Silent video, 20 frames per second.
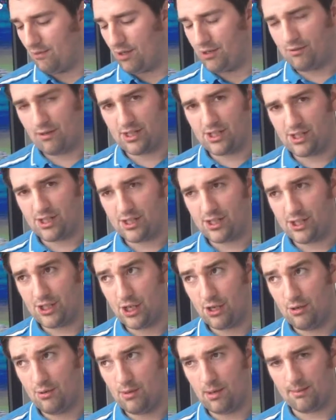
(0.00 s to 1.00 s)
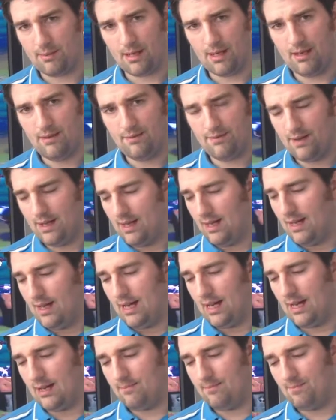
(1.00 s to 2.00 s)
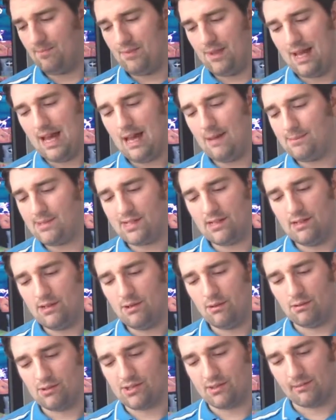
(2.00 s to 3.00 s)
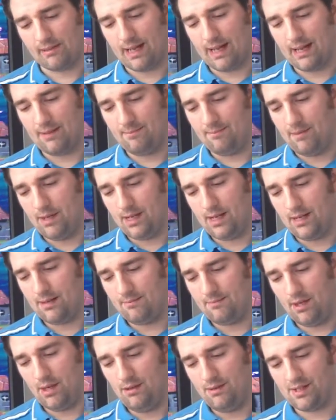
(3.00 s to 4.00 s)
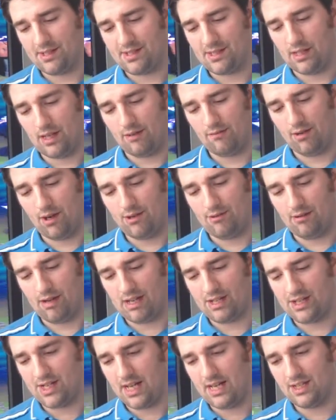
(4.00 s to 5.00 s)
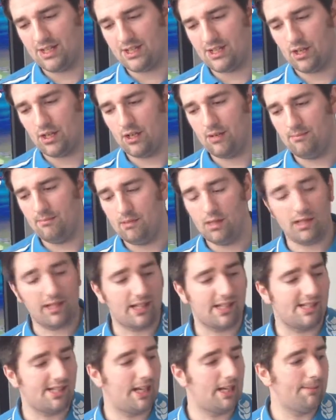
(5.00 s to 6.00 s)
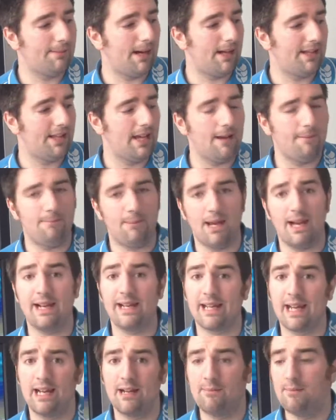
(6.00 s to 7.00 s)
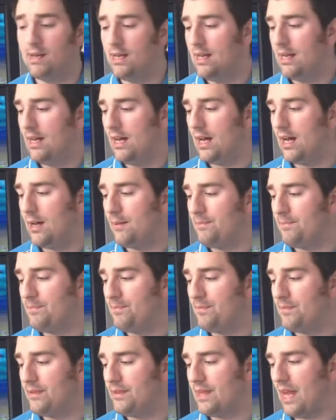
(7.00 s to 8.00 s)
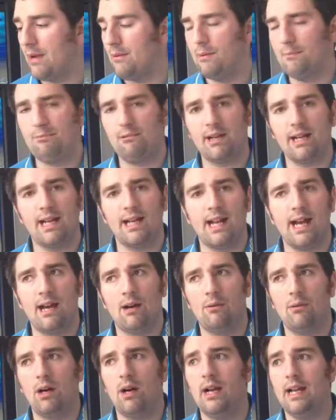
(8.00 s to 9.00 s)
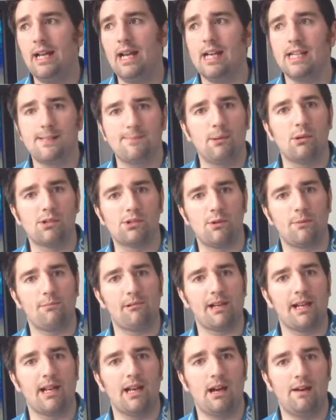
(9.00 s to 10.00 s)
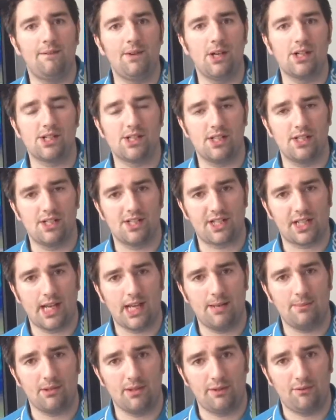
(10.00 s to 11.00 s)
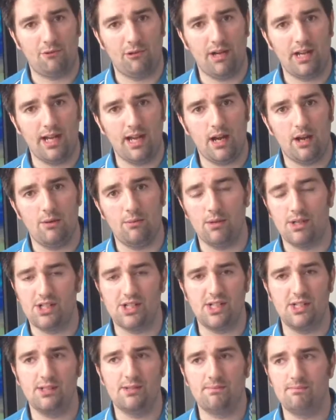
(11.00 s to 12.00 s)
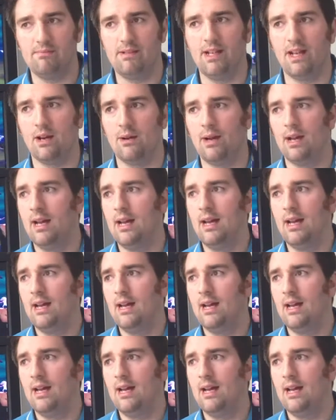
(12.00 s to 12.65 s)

Road Rash 2, I believe. Absolutely awesome game. Who doesn't like Road Rash? At the time, like I said about the NBA game, they were bringing out, EA Sports were bringing out a version of this game on the 3DO, which is, you know,